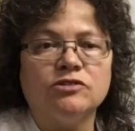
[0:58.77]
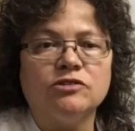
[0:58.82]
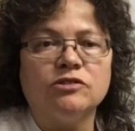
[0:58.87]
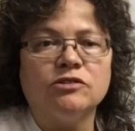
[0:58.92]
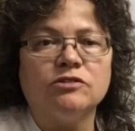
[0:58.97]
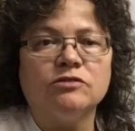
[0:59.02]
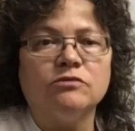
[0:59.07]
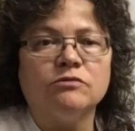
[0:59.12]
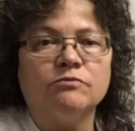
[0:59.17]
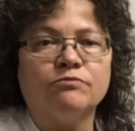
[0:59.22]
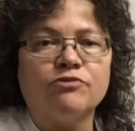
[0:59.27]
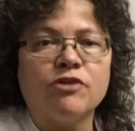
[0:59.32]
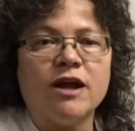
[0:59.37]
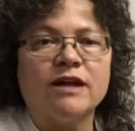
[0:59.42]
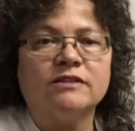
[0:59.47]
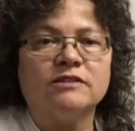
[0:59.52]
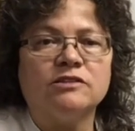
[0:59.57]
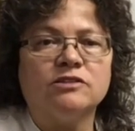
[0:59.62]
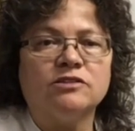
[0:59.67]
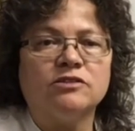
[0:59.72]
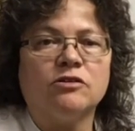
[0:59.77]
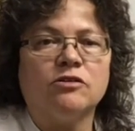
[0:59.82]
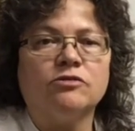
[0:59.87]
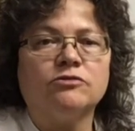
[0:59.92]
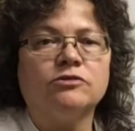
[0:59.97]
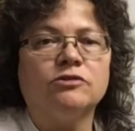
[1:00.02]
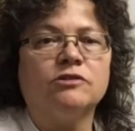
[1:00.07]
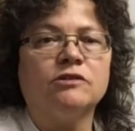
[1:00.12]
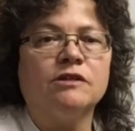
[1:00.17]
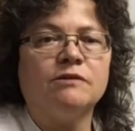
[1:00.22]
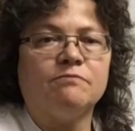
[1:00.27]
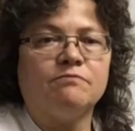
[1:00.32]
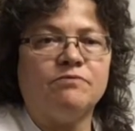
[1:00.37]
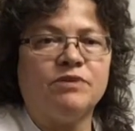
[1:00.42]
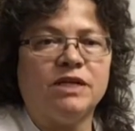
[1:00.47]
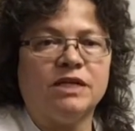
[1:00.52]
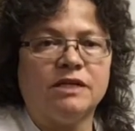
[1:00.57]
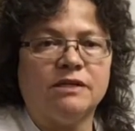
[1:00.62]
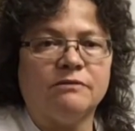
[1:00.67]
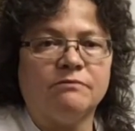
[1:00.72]
you can practice alternate
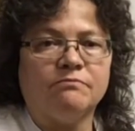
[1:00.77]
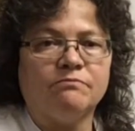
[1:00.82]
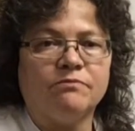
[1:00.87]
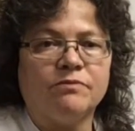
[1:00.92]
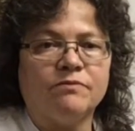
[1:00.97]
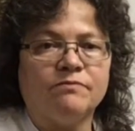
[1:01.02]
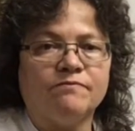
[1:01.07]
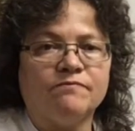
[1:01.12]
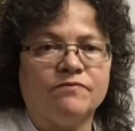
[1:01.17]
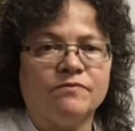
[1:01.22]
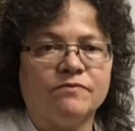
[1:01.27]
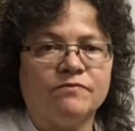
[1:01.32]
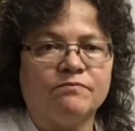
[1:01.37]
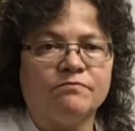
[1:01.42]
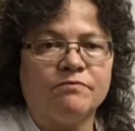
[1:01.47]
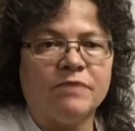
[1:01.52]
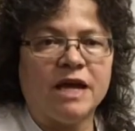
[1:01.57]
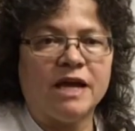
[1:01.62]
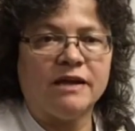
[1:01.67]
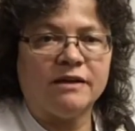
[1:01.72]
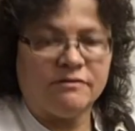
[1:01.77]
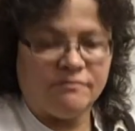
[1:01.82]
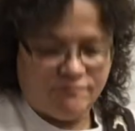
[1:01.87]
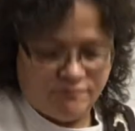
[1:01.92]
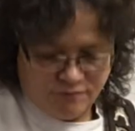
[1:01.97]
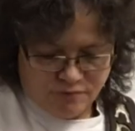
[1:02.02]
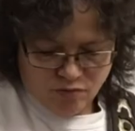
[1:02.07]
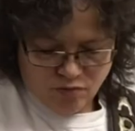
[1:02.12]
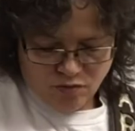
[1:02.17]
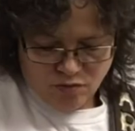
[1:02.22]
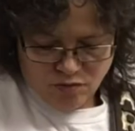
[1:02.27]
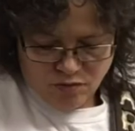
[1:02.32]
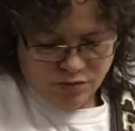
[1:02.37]
picking back and forth.